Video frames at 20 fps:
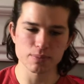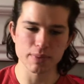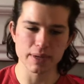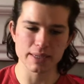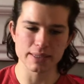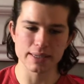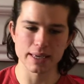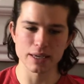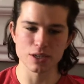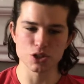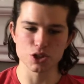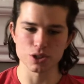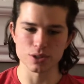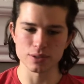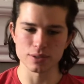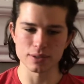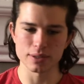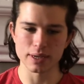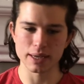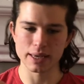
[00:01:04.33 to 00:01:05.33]

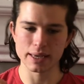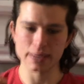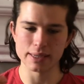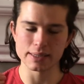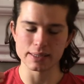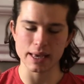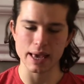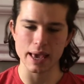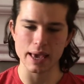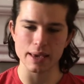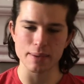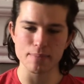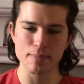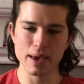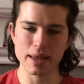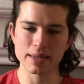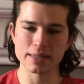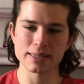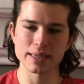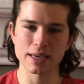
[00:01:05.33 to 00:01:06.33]
meditation is a
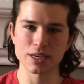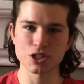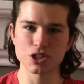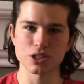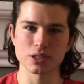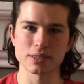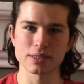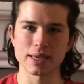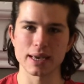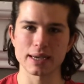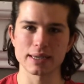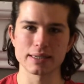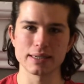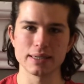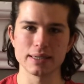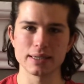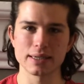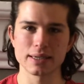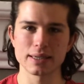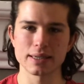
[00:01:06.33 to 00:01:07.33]
meditation
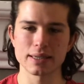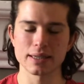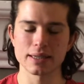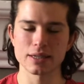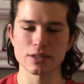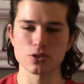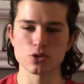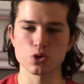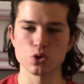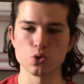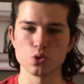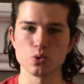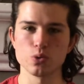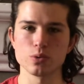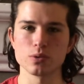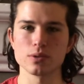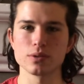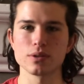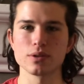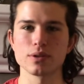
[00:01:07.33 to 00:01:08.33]
technique to
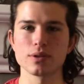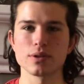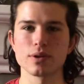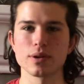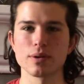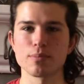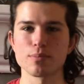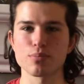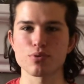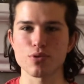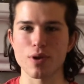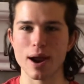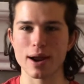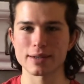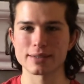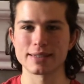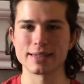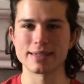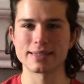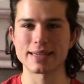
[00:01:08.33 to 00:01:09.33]

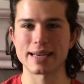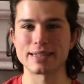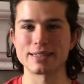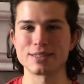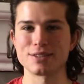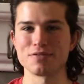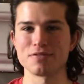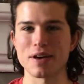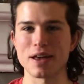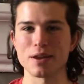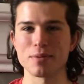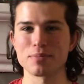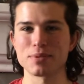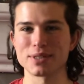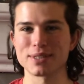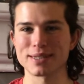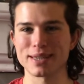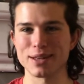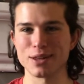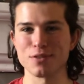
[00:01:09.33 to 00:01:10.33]
practice and develop the
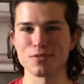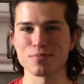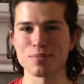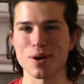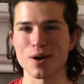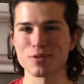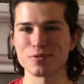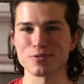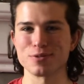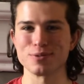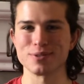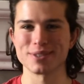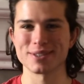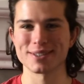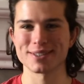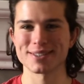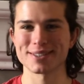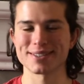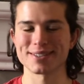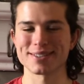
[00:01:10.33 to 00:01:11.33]
skill of
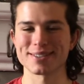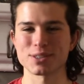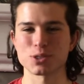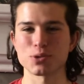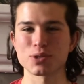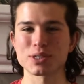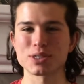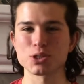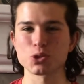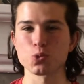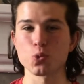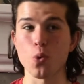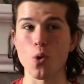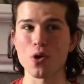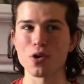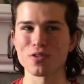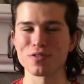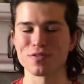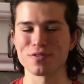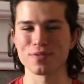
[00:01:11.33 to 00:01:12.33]
mindfulness. So this is
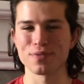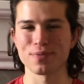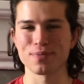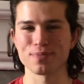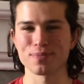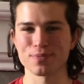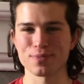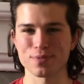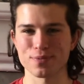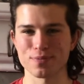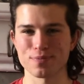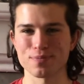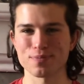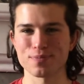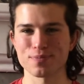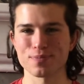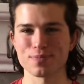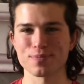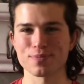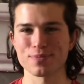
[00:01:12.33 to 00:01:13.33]
one of
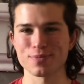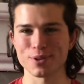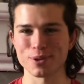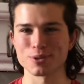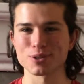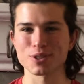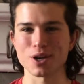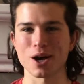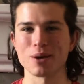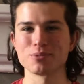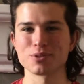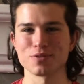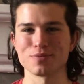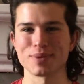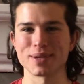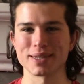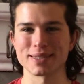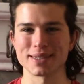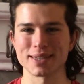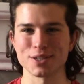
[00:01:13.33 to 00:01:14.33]
those types of
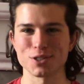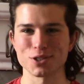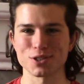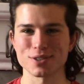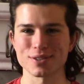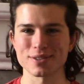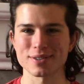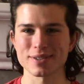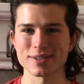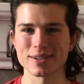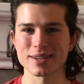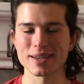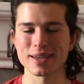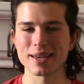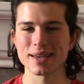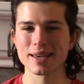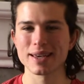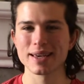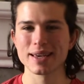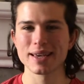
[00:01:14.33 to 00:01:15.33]
meditation,
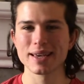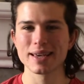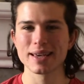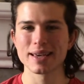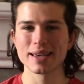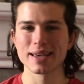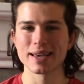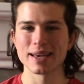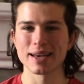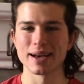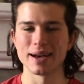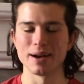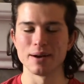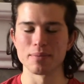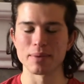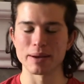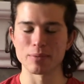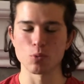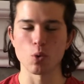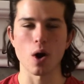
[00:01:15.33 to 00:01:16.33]

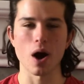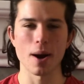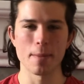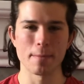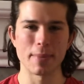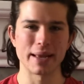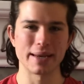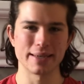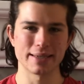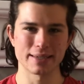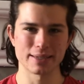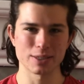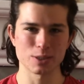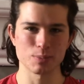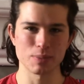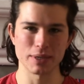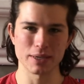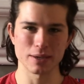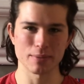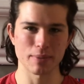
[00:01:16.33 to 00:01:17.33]
and what I'm mainly going to
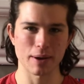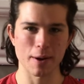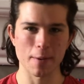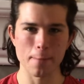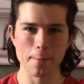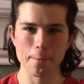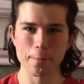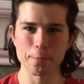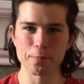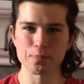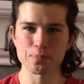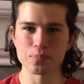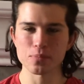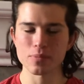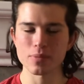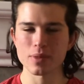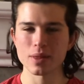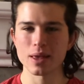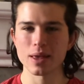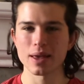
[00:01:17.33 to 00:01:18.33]
speak about.
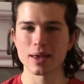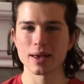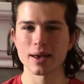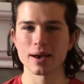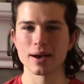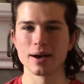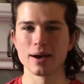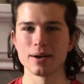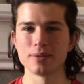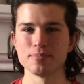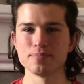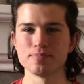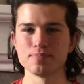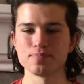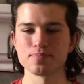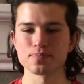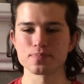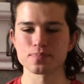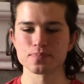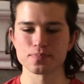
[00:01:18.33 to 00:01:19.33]
The